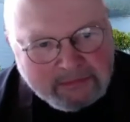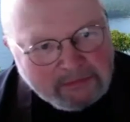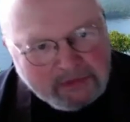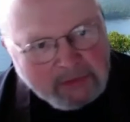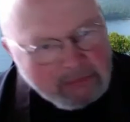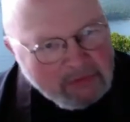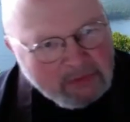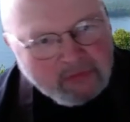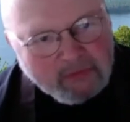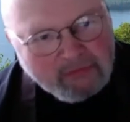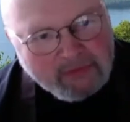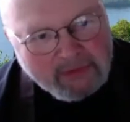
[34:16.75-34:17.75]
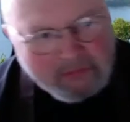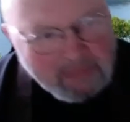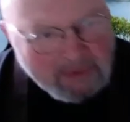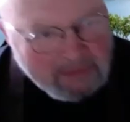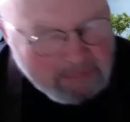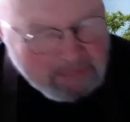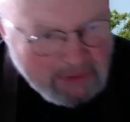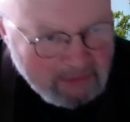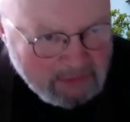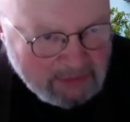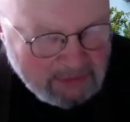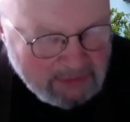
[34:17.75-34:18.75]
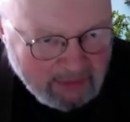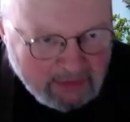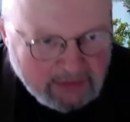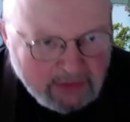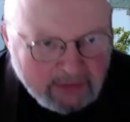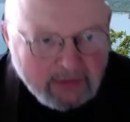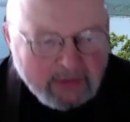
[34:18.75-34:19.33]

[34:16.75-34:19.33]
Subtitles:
something else over here. But I don't say things like